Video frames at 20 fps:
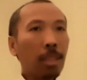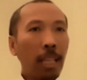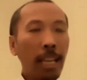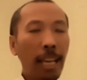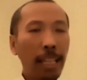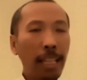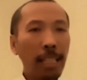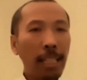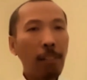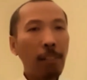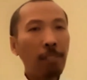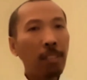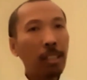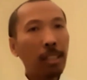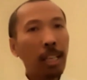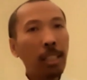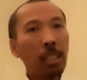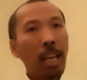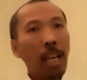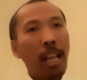And then after
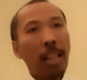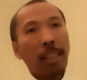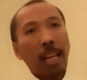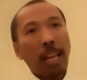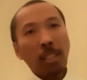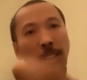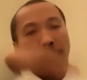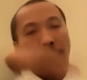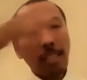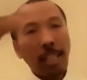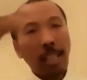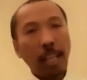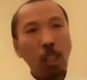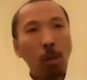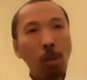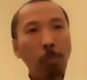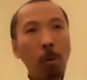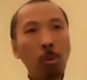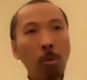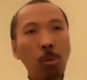that, there's a second
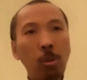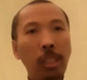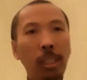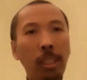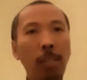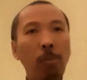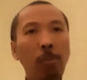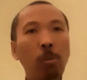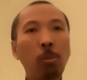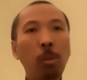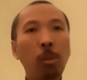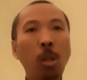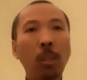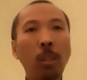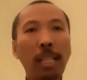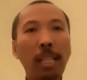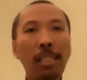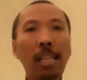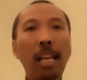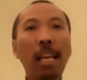opportunity, what we
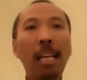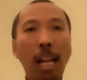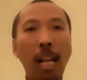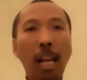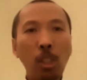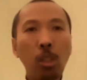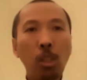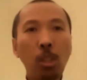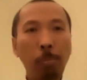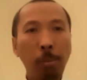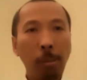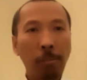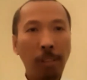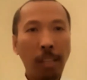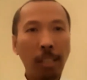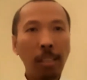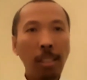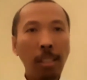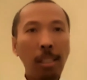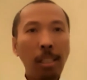call as lunch
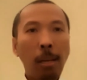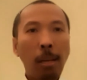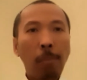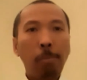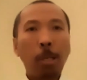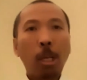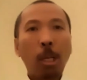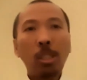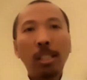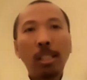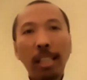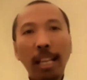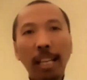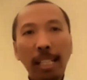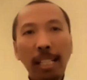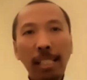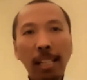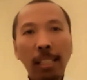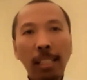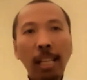briefing, because the thing
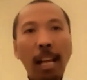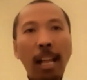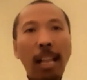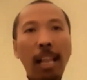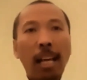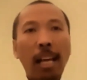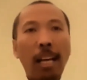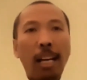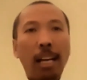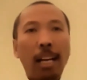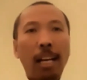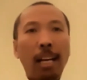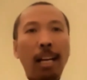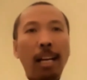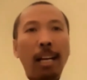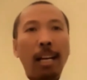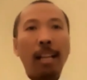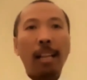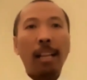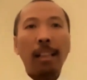is that
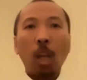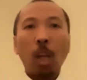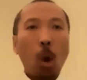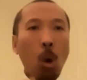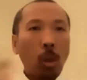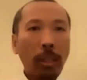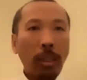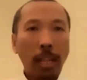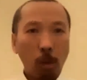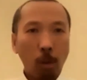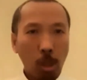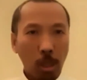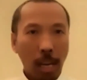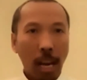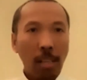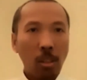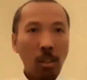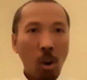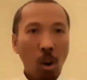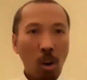the whole thing was
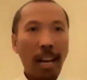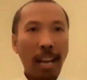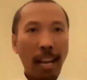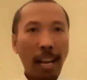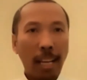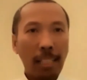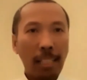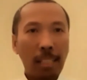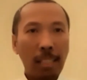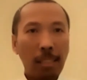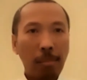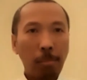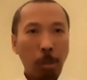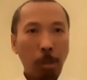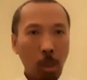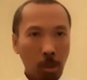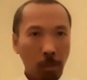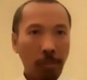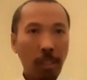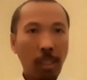done online
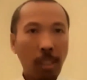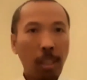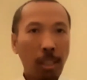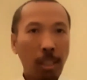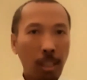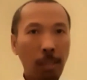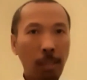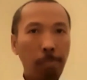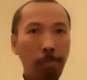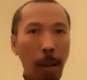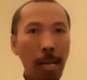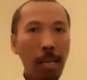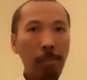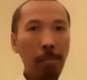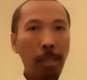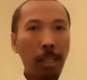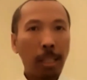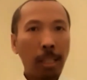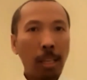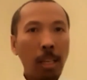because of the
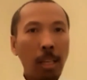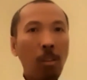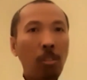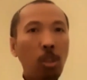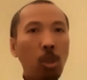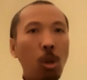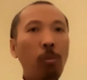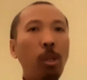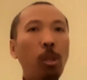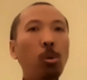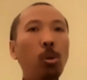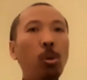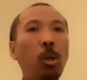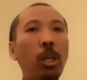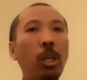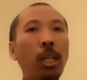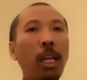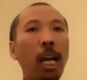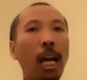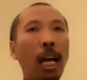pandemic. So we
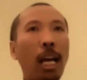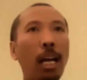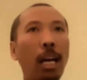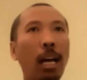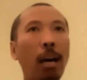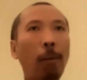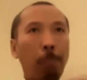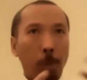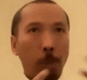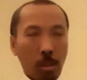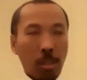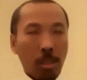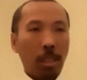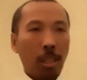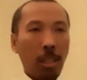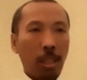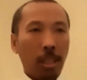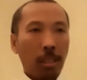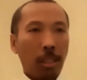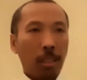couldn't approach
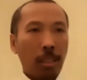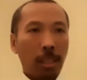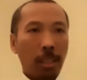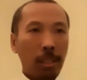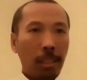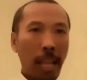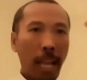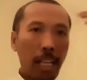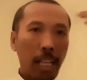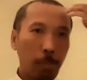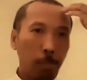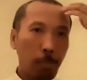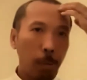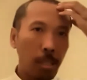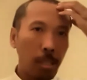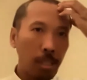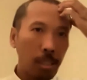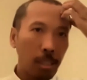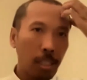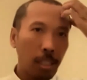the
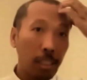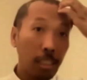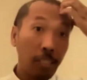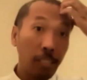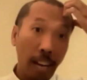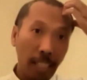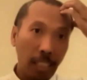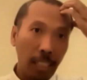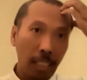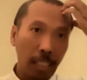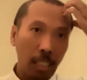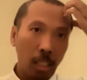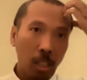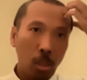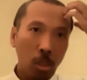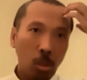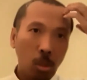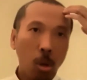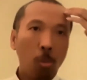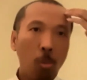experts directly.
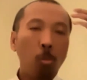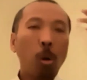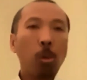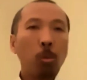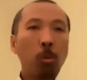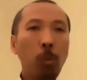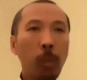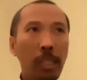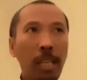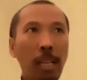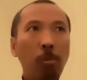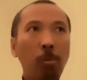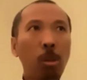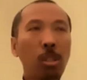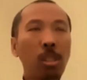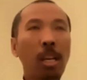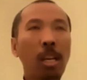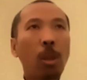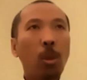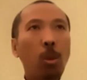So what we did
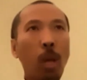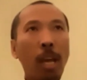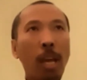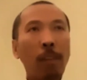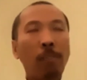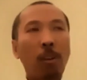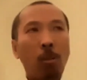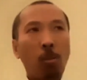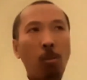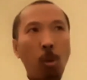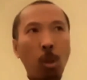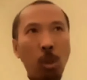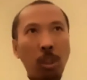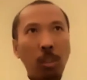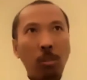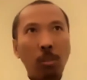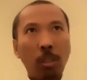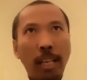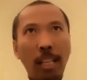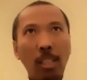was to have what
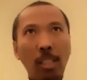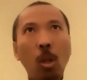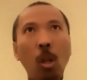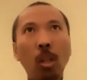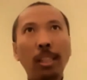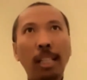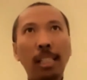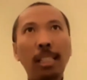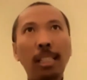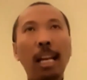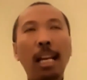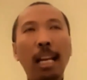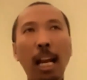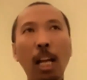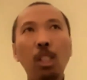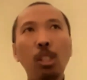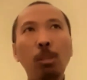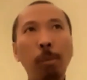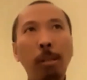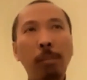is called as
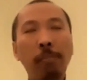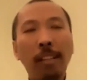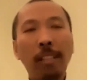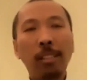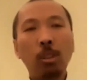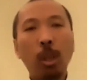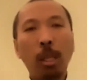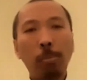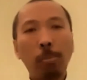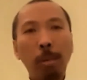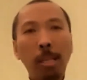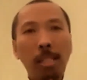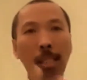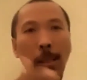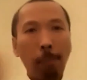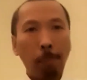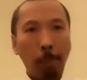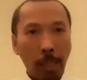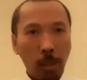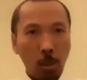lunch briefing. So it means the
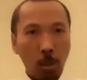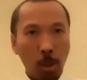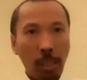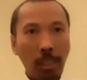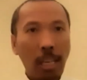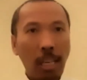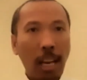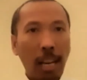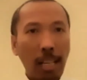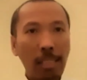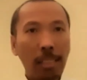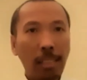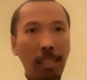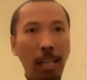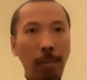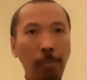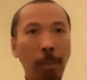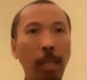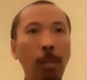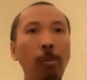break during the
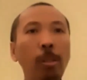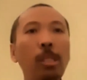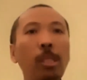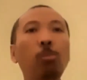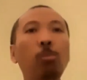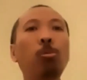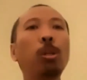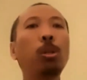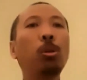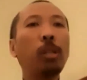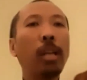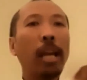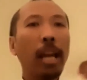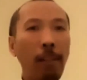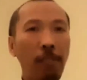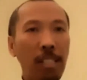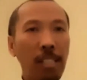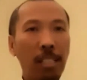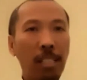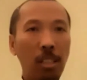lunchtime, in which we could
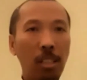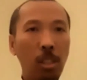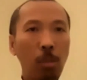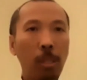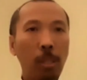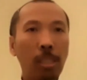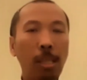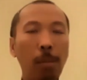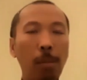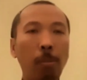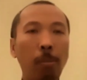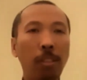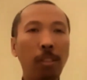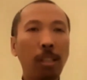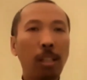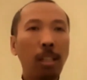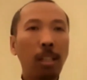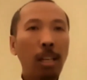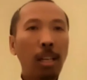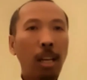have discussion with some of
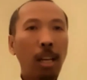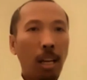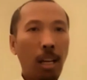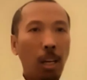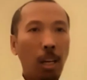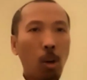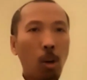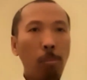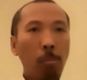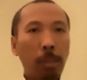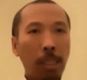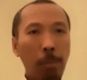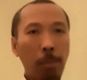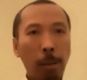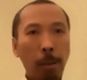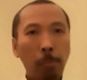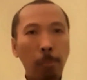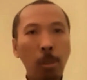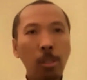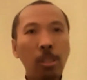the committee
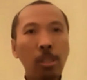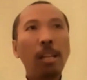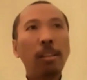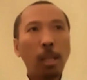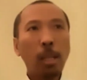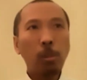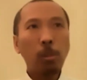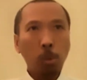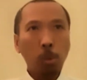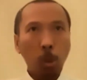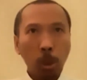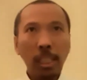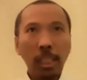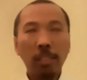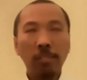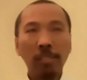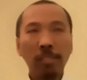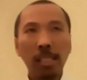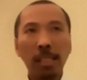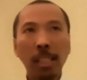members that were
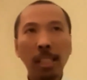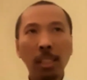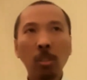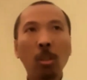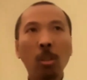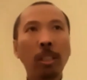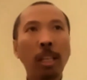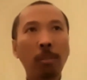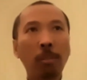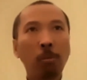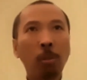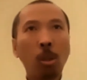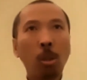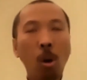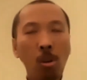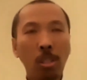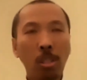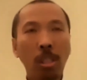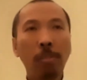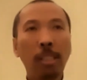interested or that were
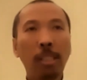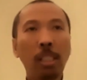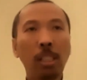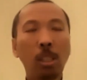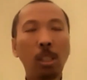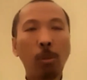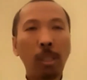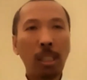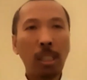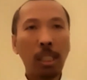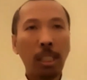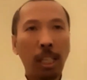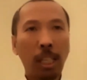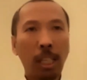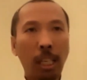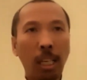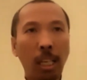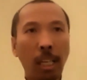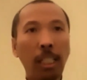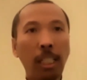concerned with the situation
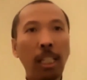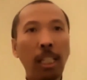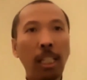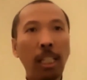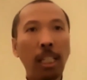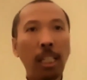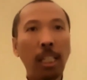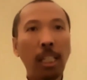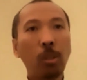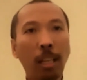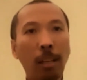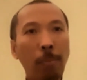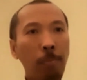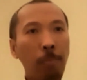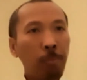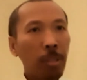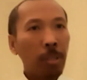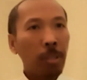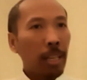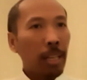in Indonesia.
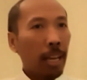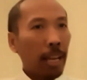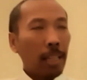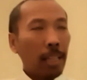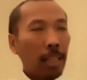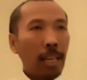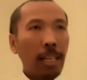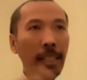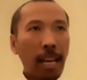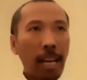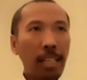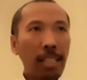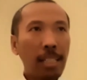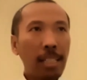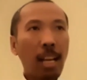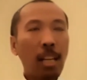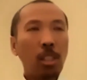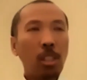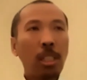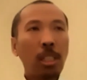And then in that
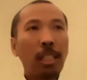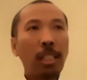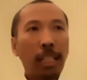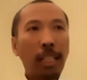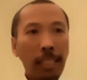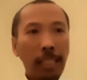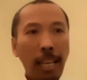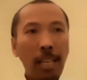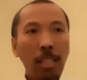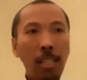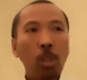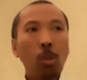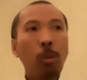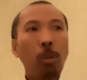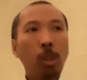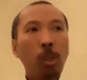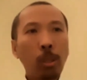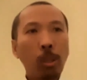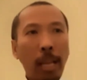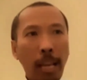discussion, again,
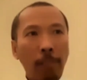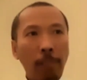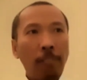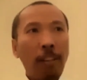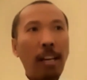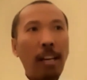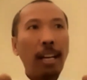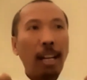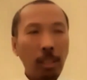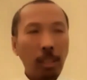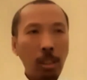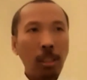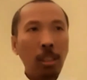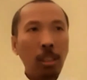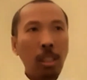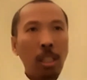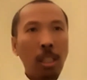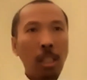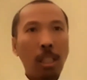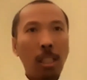we could have
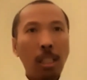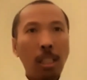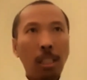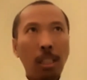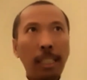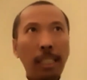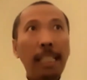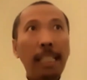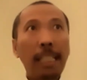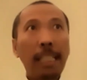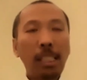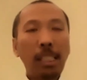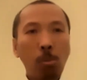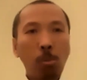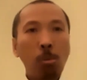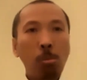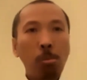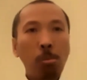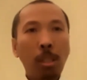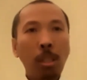another
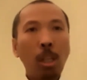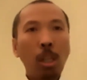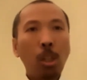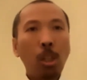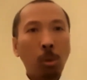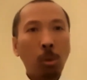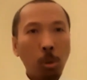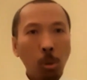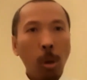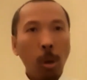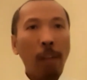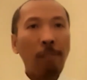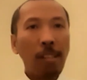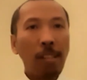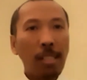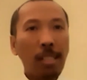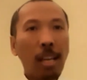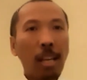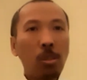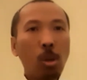indigenous woman to
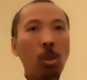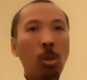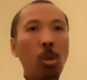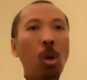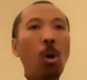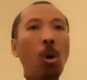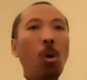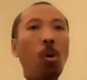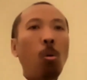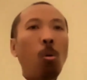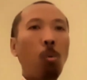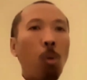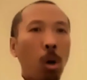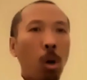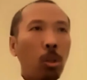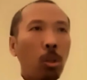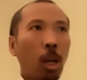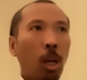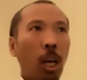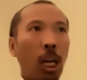emphasize on
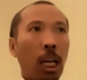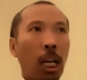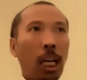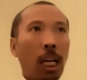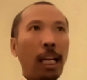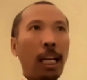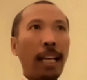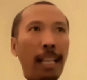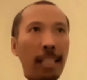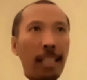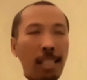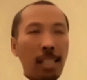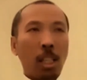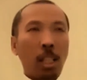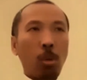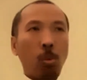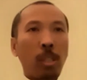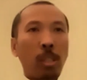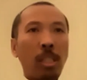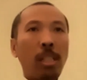what is the
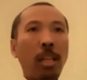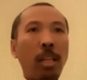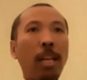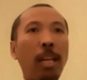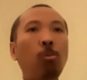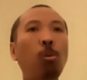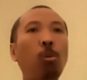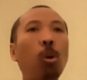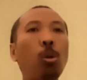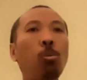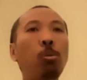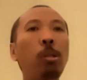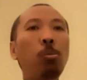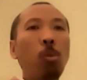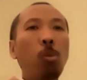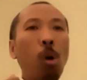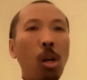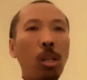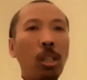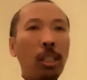situation and what we
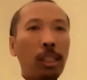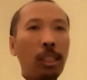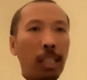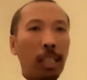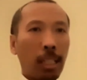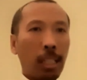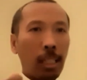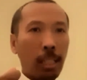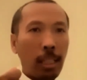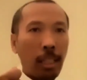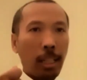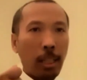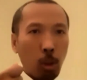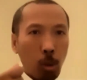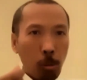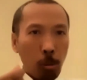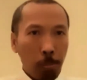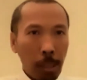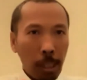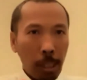want
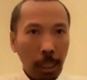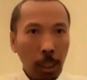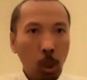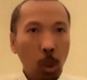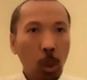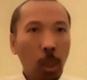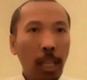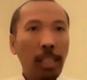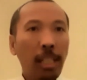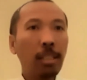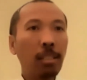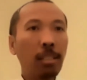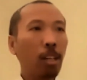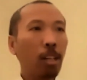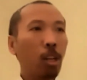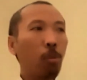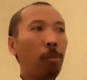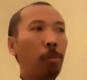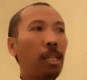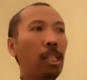to be included in the
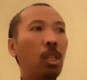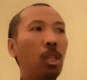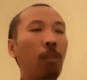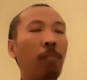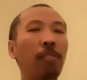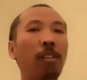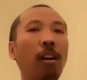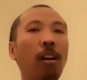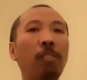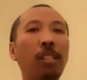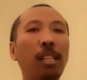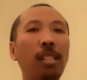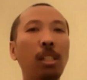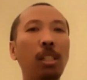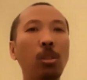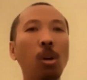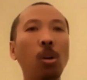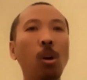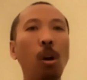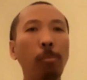recommendation of the
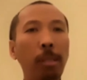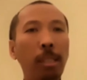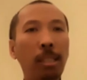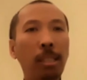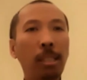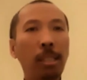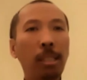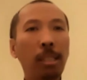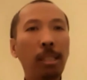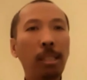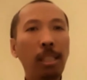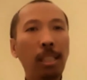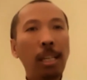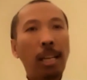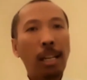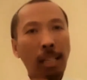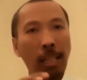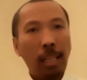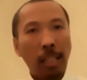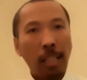CIDO committee
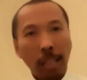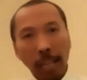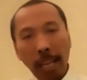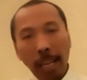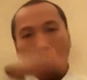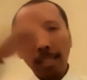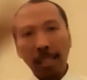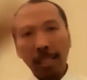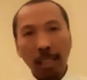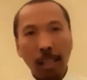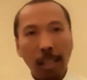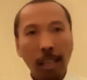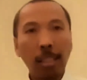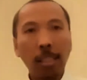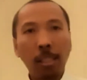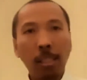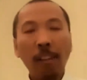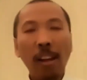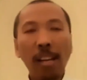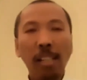as
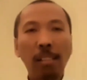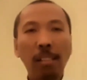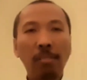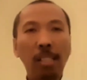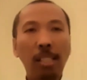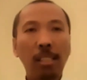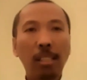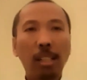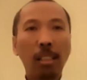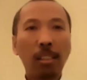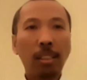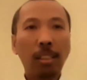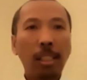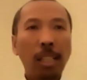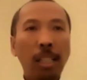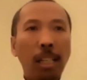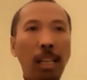the final result.